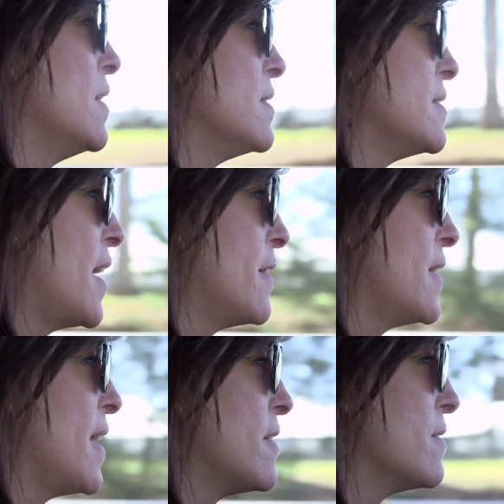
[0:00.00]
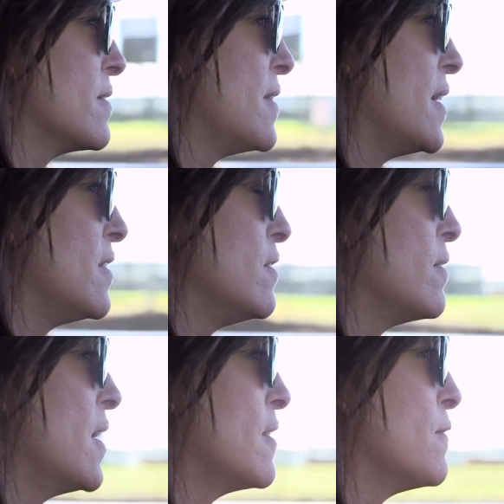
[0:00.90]
and down and out that you
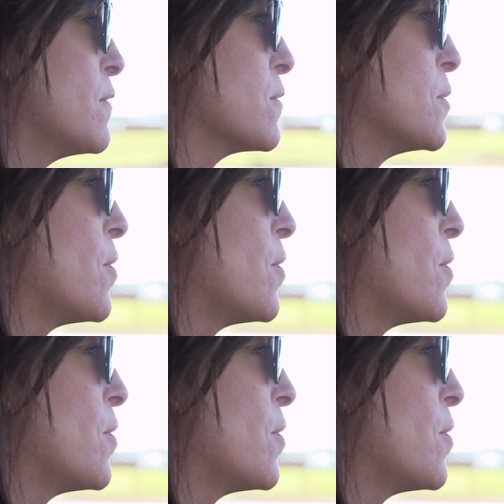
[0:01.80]
can't afford the